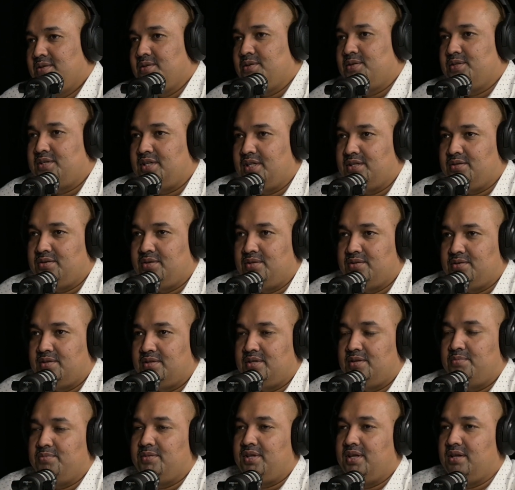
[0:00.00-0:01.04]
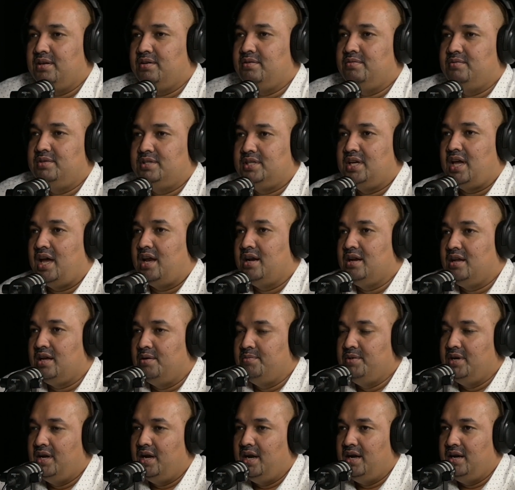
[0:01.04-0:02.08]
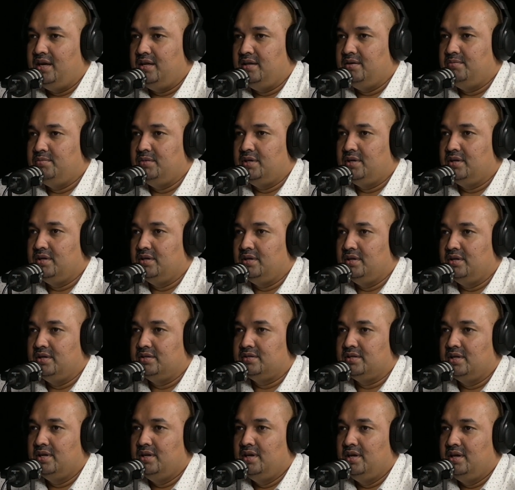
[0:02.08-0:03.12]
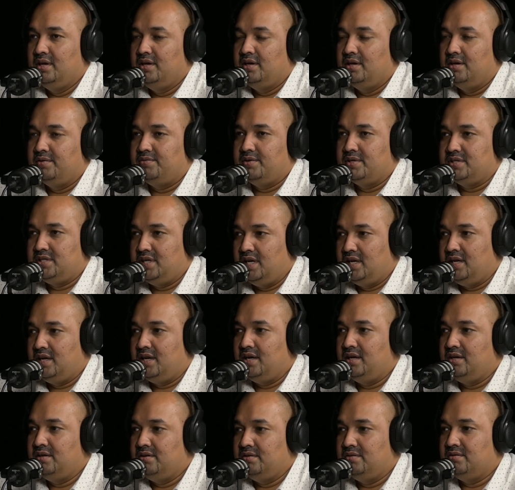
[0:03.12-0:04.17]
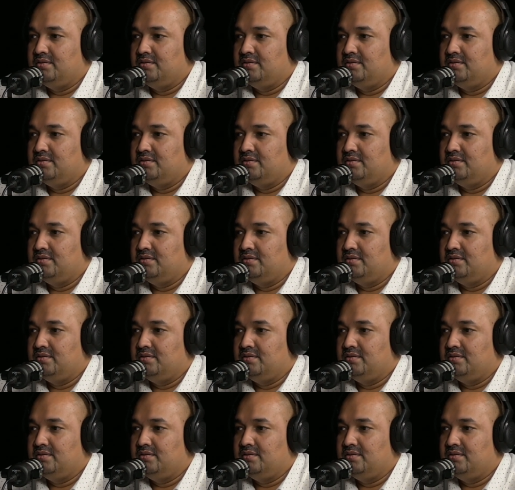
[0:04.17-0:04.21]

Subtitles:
That's also something which can come in handy because a first aid kit